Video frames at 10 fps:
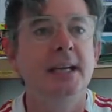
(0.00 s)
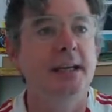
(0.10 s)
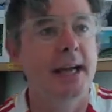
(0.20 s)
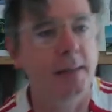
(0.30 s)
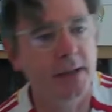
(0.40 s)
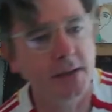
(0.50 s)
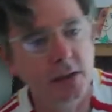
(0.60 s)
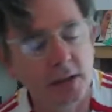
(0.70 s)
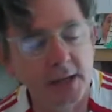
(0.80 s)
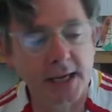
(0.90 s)
game, and
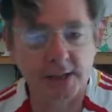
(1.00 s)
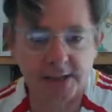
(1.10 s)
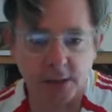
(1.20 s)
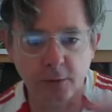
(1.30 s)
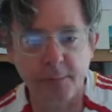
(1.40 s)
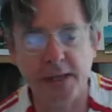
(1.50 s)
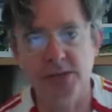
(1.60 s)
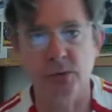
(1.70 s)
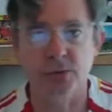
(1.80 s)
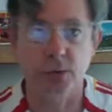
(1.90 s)
you had to solve
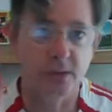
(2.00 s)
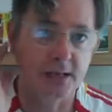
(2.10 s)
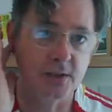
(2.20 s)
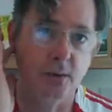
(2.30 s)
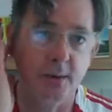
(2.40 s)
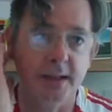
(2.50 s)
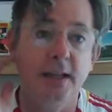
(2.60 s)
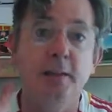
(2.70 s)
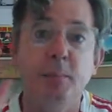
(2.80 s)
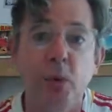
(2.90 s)
puzzles and all that sort of thing. Now, the
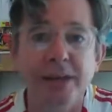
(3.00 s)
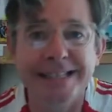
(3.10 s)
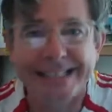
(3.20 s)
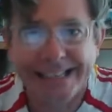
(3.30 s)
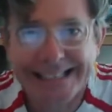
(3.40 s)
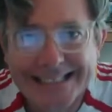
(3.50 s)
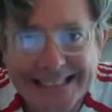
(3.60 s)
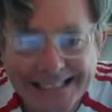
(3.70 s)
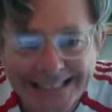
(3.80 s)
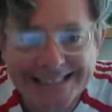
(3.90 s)
point is
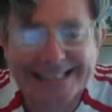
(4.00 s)
this.